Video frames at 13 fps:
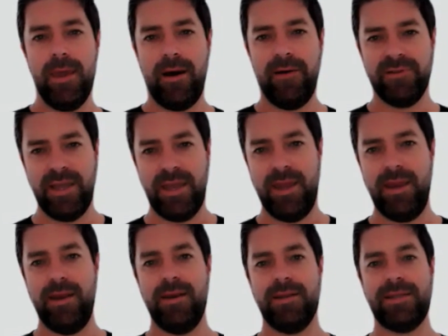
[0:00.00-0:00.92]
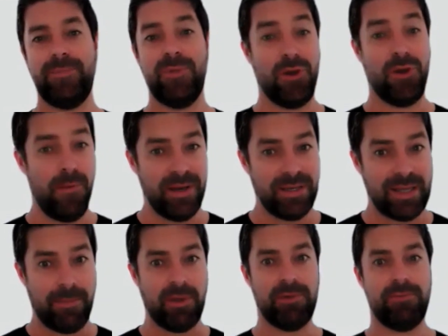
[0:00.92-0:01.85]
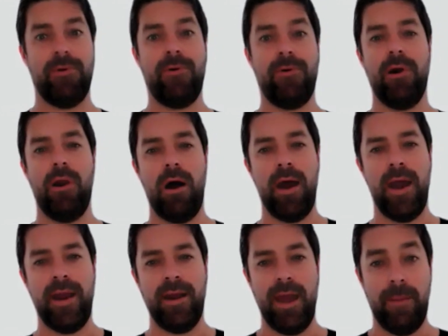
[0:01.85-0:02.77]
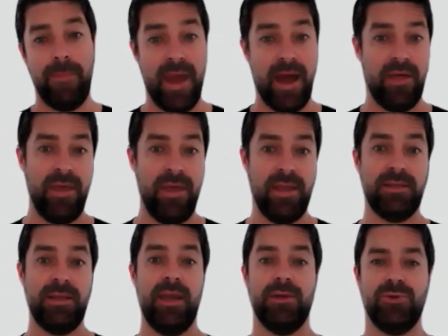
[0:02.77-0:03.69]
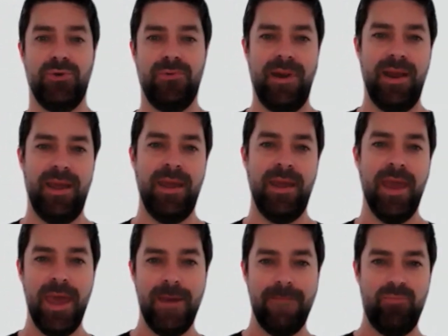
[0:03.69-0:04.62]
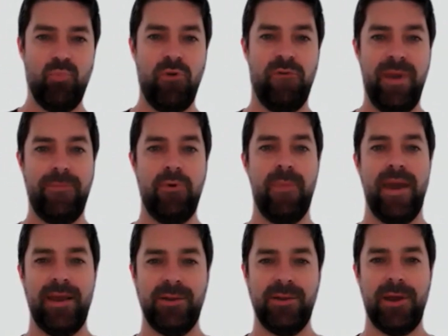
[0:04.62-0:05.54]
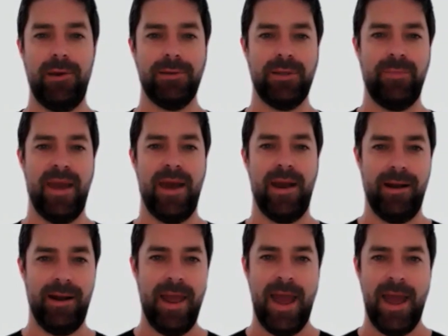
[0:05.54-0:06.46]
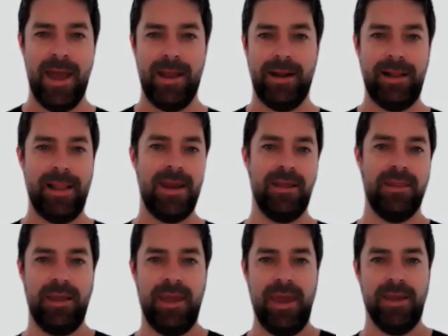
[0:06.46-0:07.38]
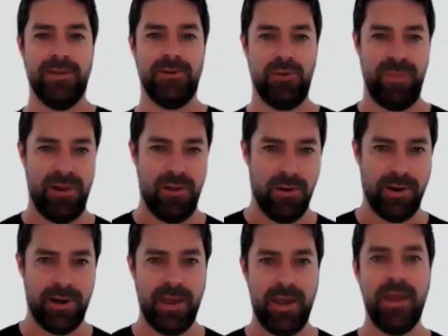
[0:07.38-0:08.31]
I've seen some of the comments coming through online about these kits already, with people making jokes about cleaning the gear took longer